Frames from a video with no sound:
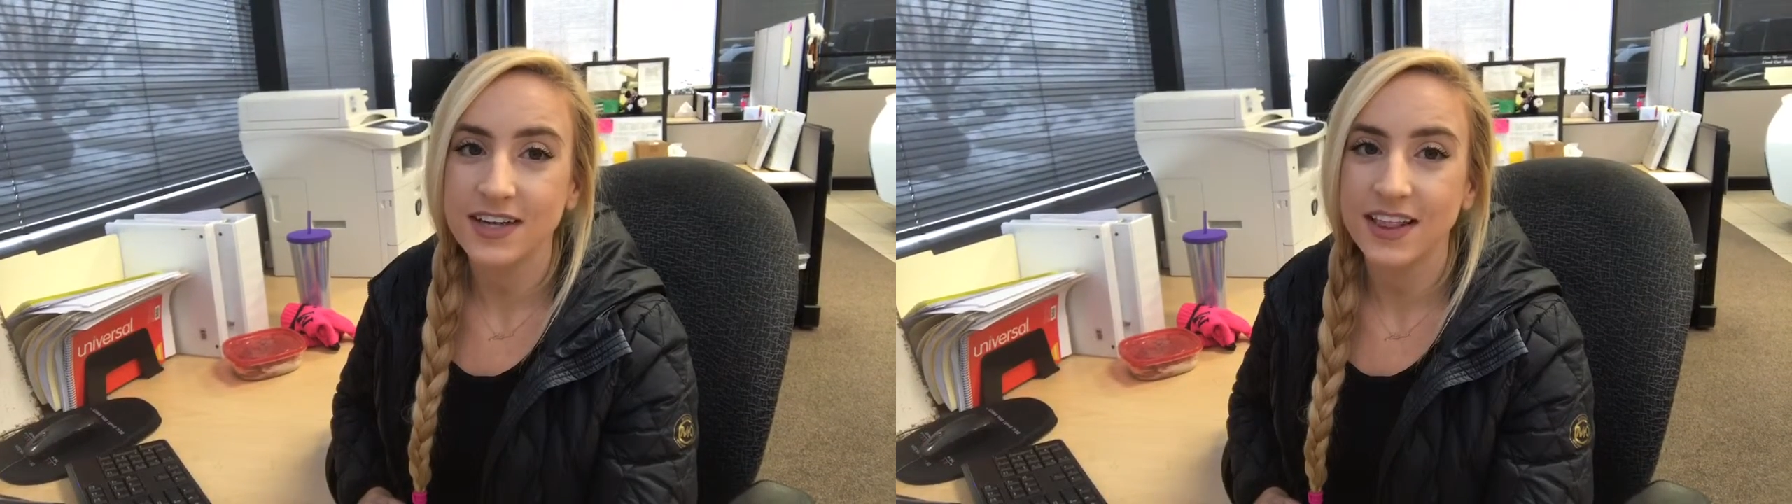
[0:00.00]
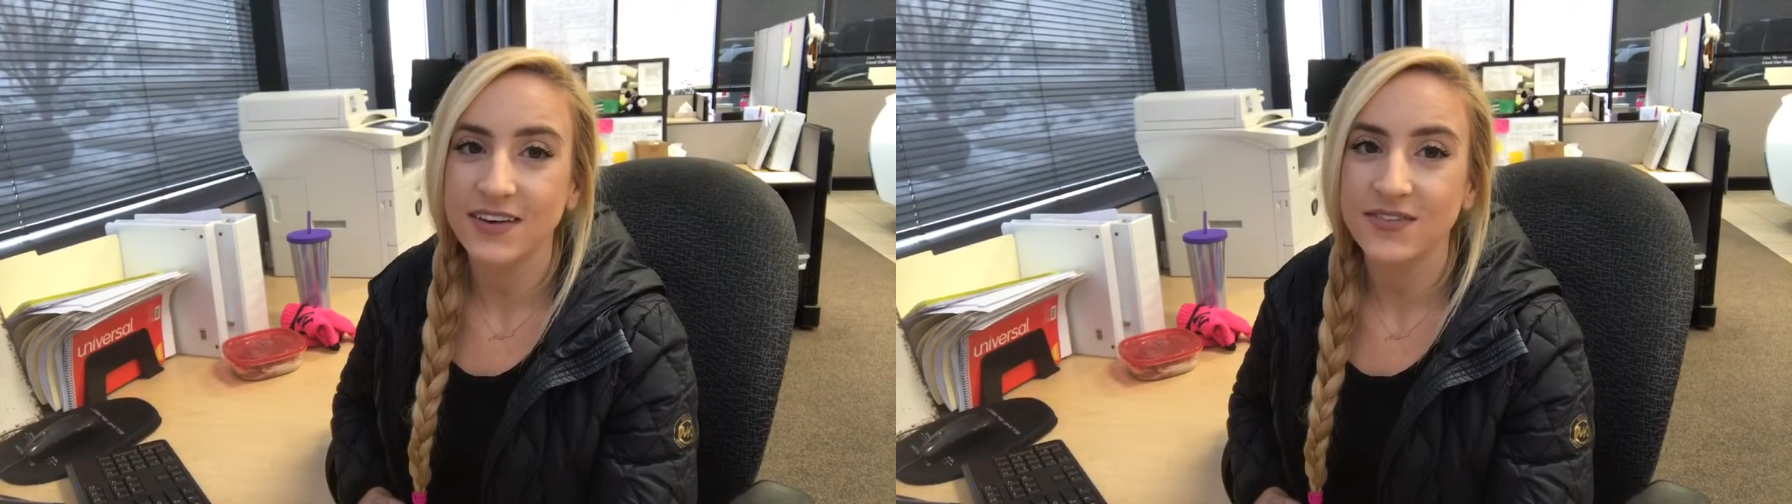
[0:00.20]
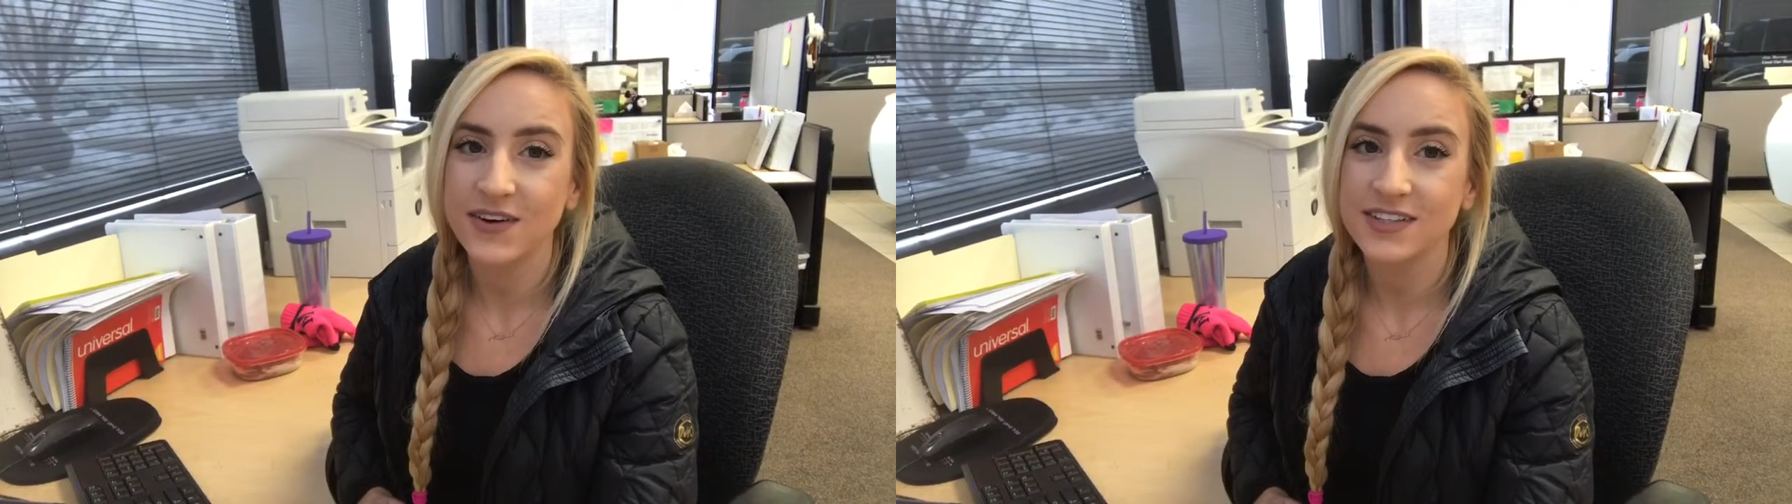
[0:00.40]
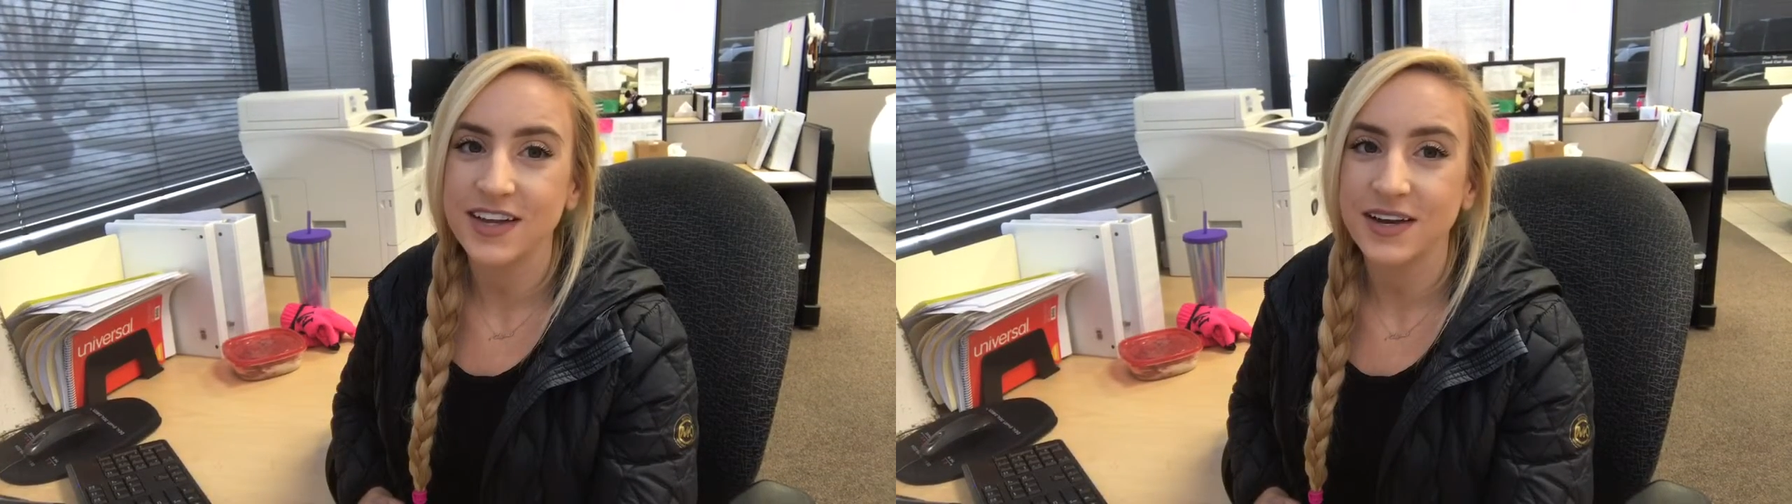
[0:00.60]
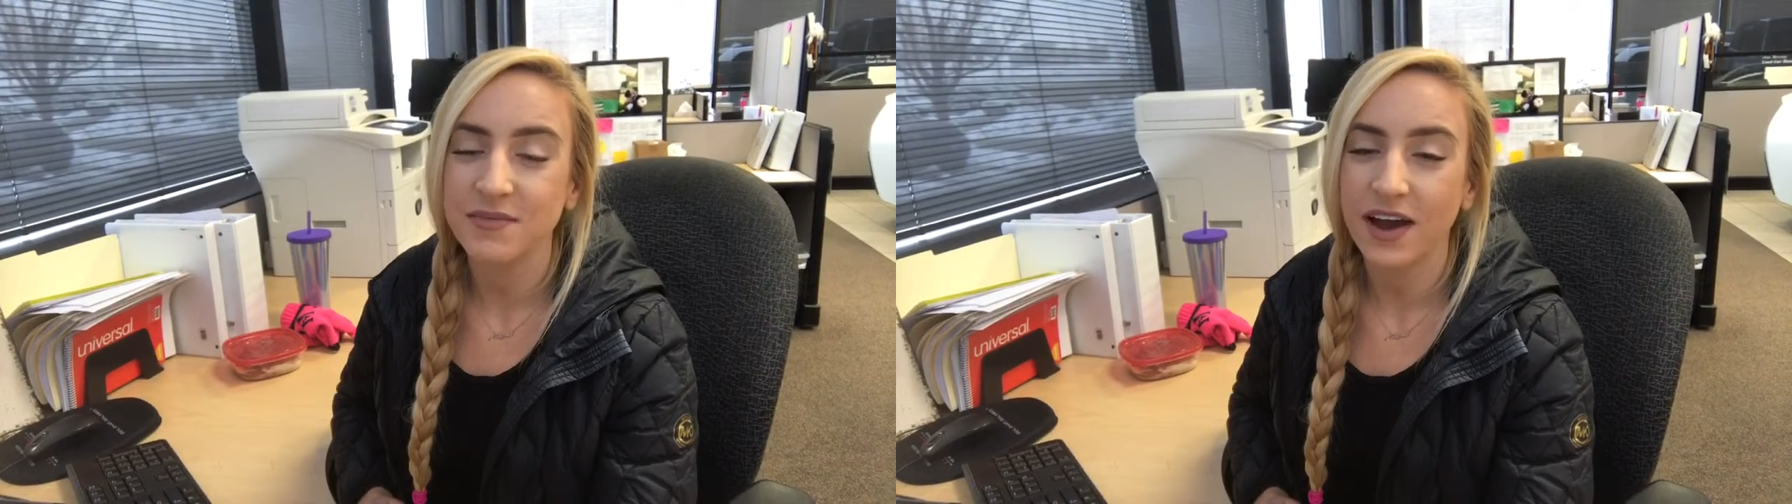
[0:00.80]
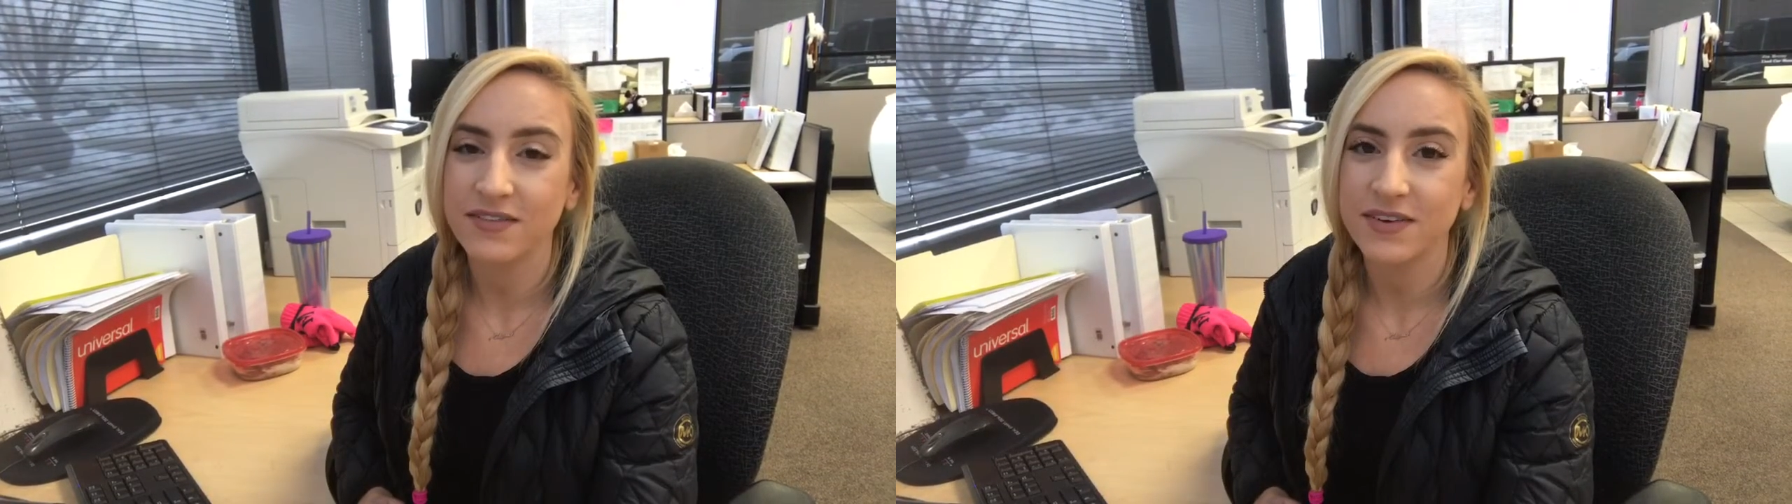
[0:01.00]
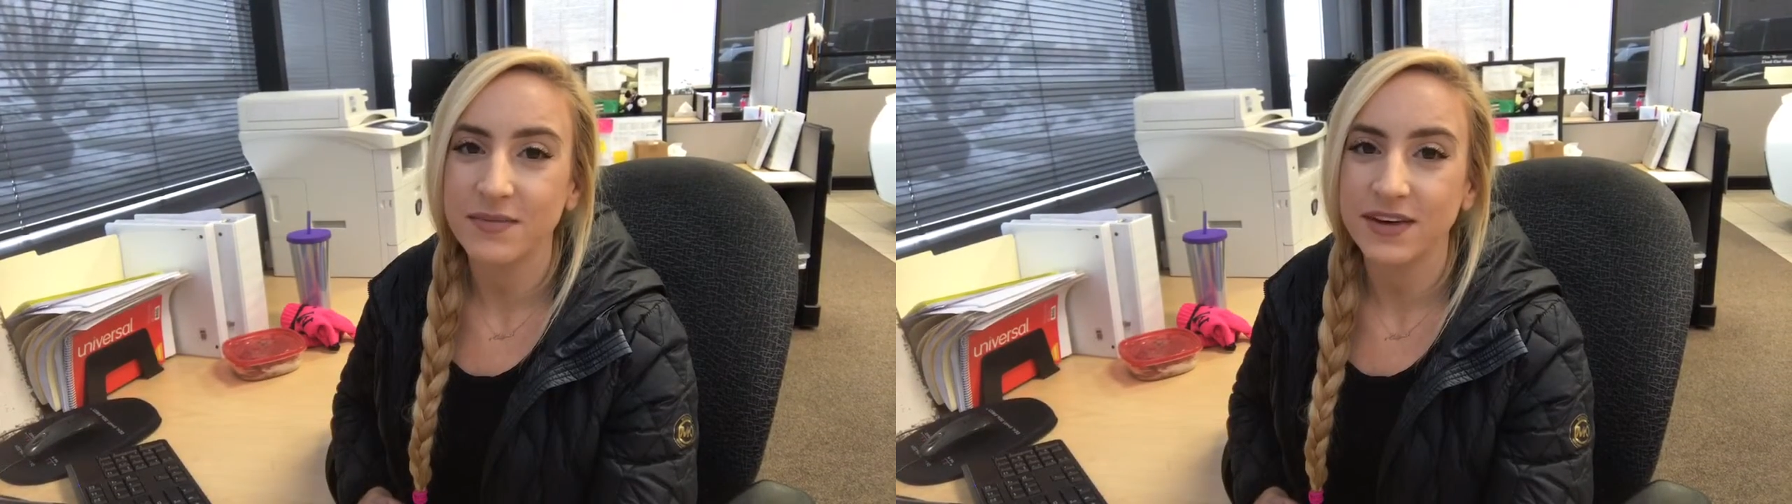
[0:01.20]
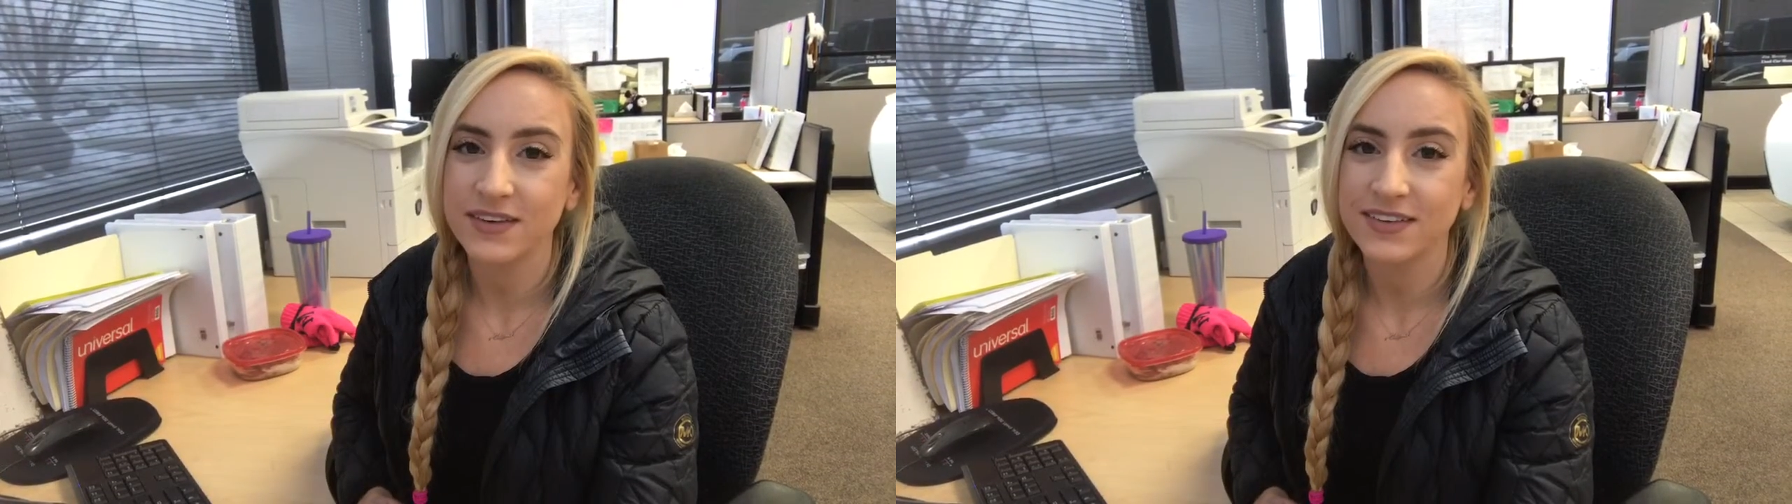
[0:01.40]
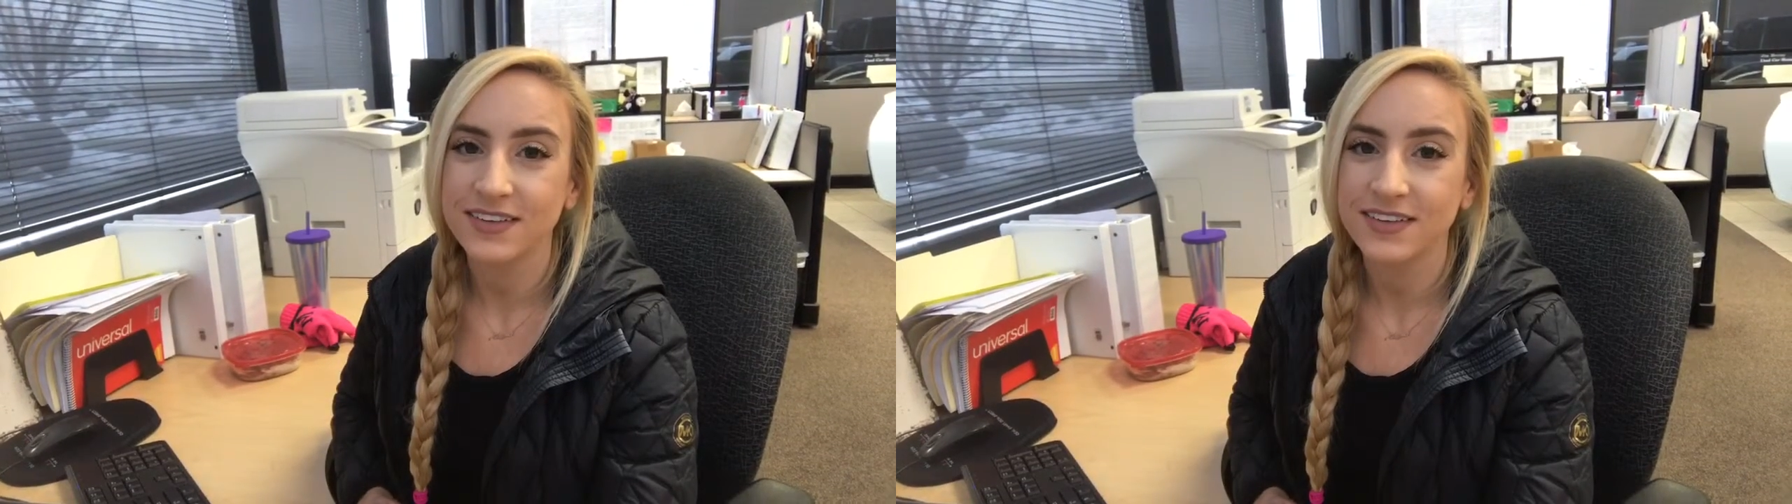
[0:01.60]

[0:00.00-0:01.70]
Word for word: and I look forward to hearing back from you.